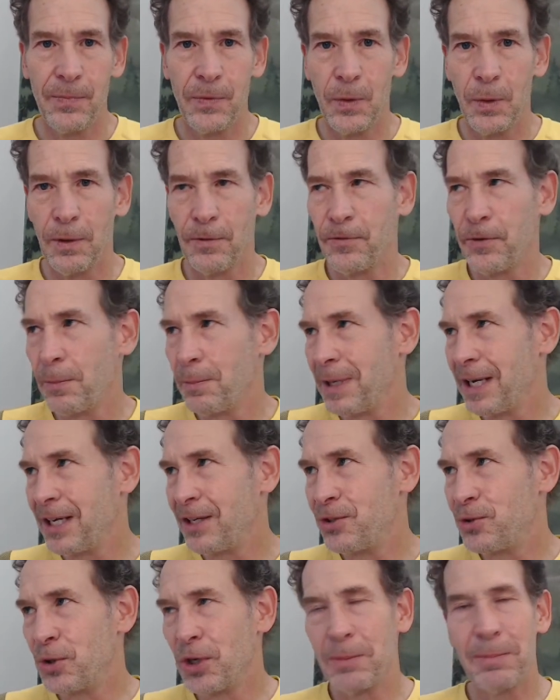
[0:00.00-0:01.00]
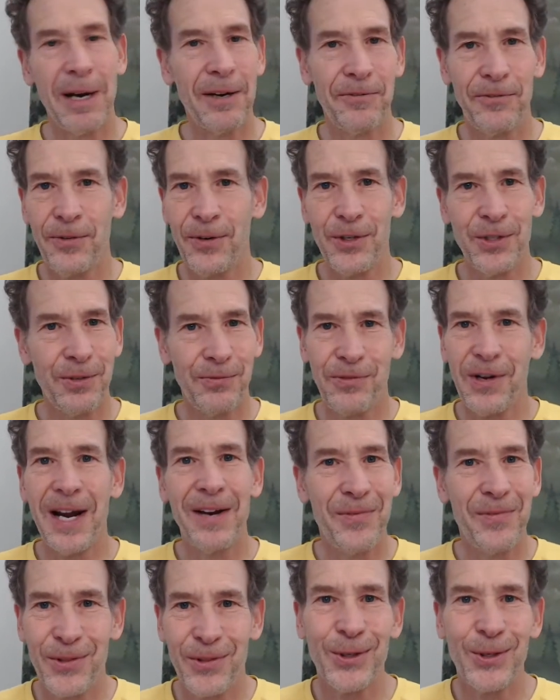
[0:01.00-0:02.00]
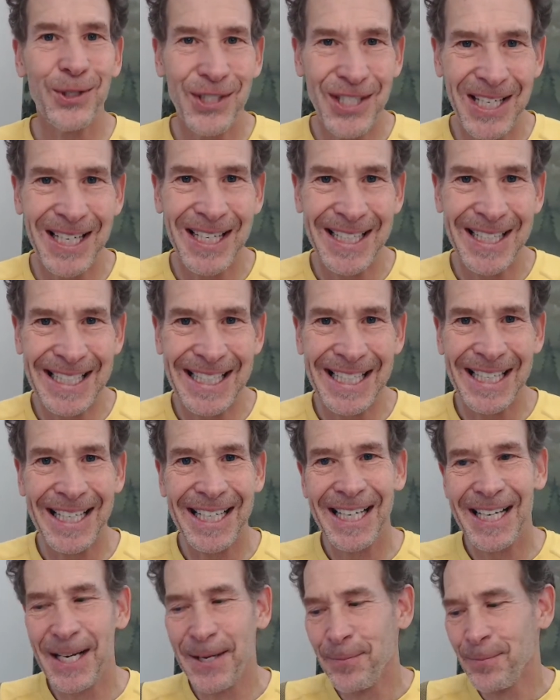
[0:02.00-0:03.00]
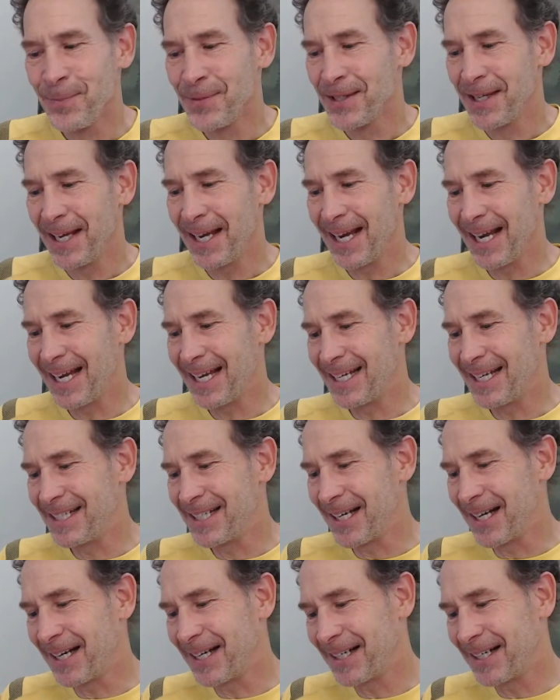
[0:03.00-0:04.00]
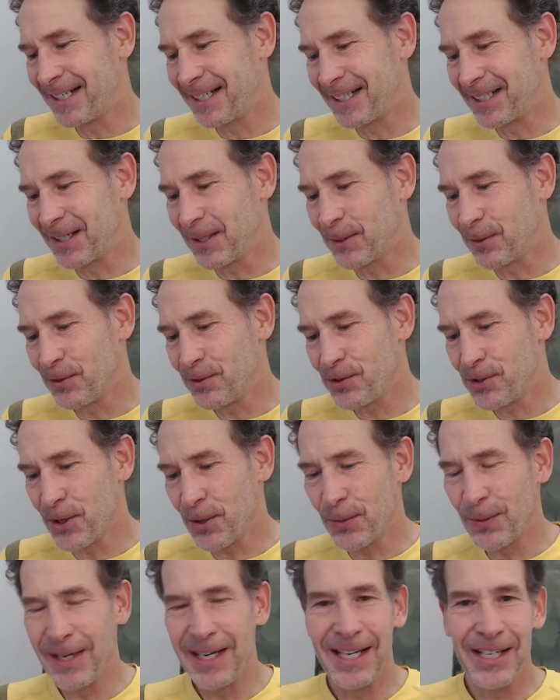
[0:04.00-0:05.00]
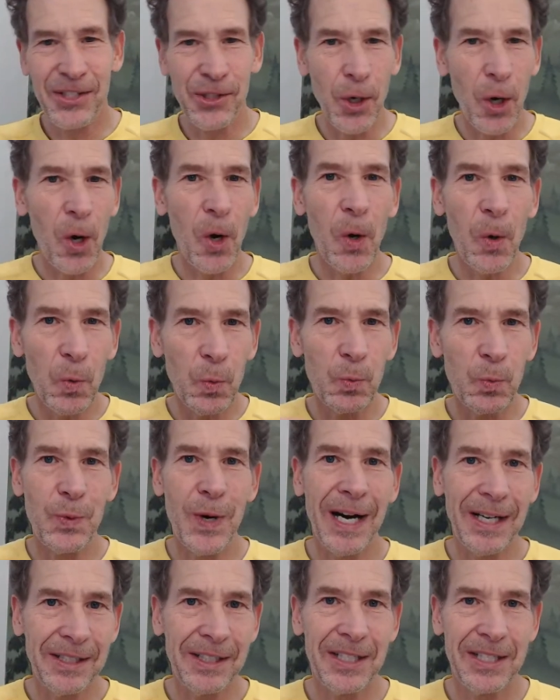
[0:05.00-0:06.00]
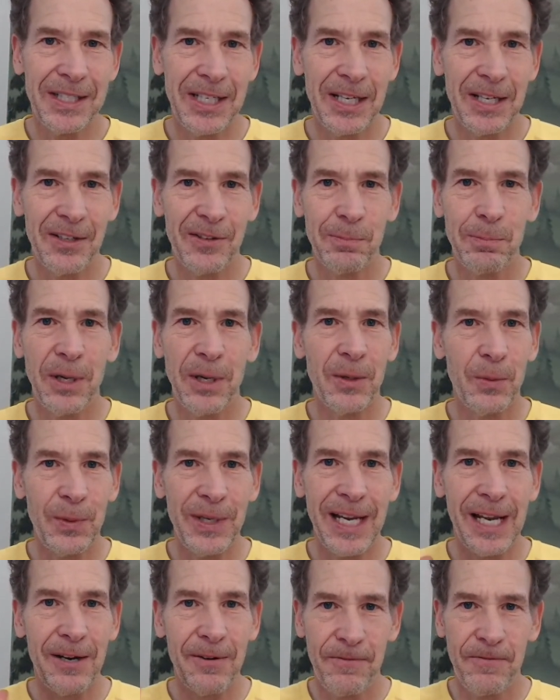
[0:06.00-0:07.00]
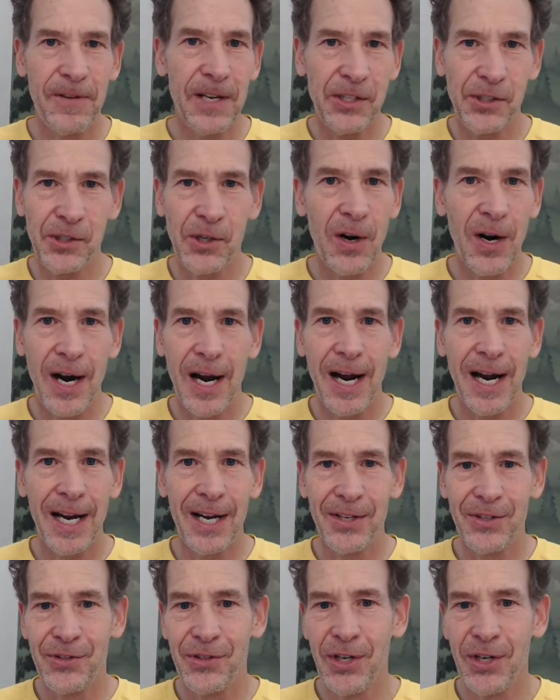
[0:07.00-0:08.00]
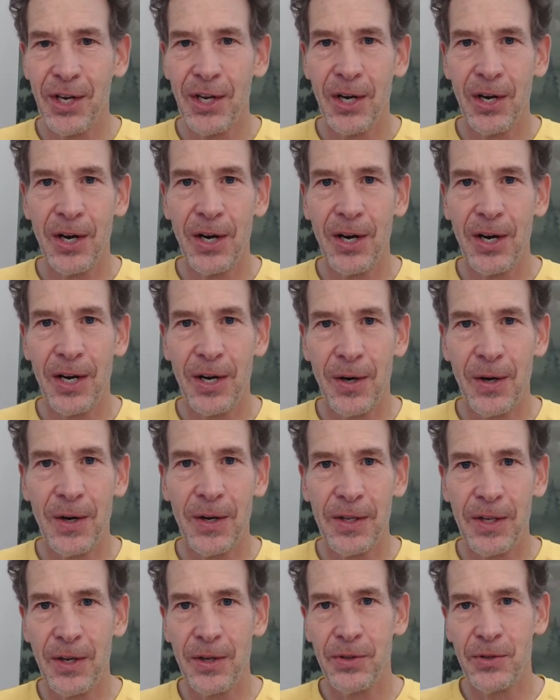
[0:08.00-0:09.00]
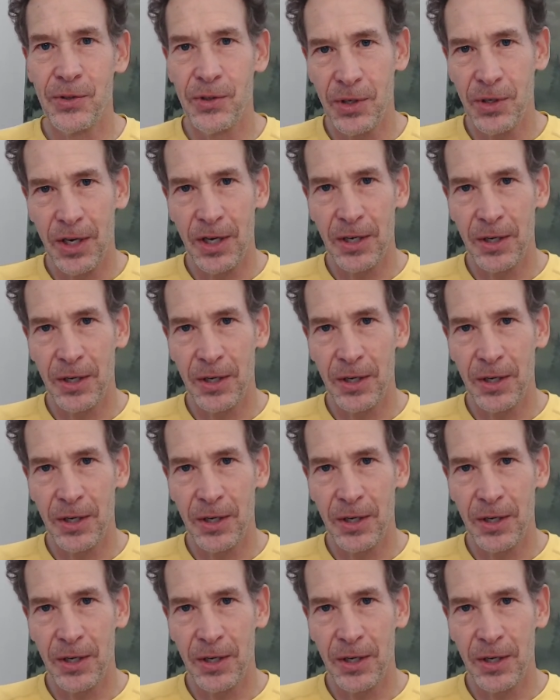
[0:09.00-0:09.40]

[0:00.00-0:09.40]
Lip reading: or for me, doing my first 5:13D. And so it's all relative, but we can fix our eyes on those